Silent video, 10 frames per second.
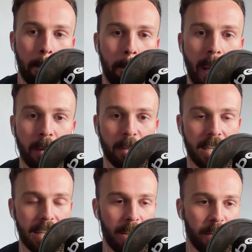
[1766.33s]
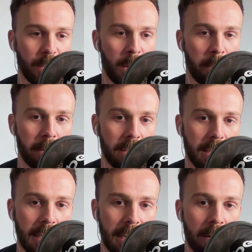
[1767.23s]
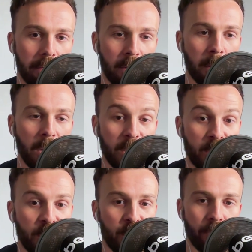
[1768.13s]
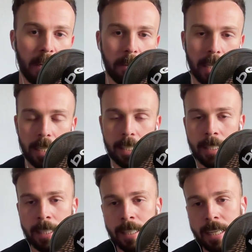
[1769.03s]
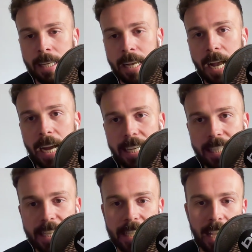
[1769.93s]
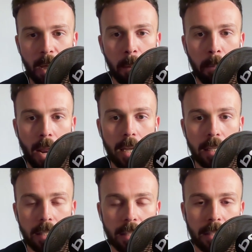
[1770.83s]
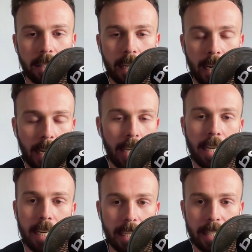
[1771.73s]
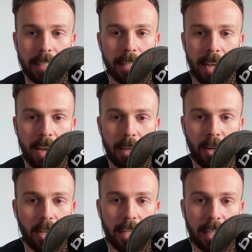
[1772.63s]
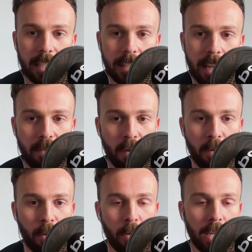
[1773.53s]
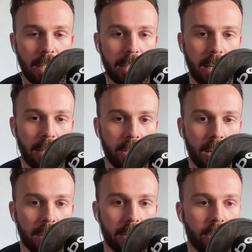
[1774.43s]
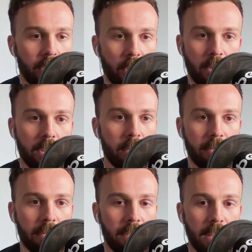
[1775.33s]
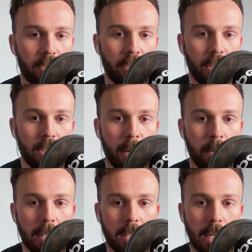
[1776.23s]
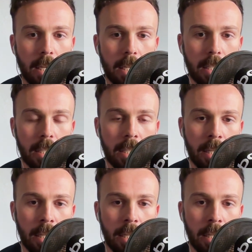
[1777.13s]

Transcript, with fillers: belting out the Champions League anthem, like screaming it. And it's a set of players, clearly, that likely never thought they'd get the chance to do so, feature in the Champions League. And,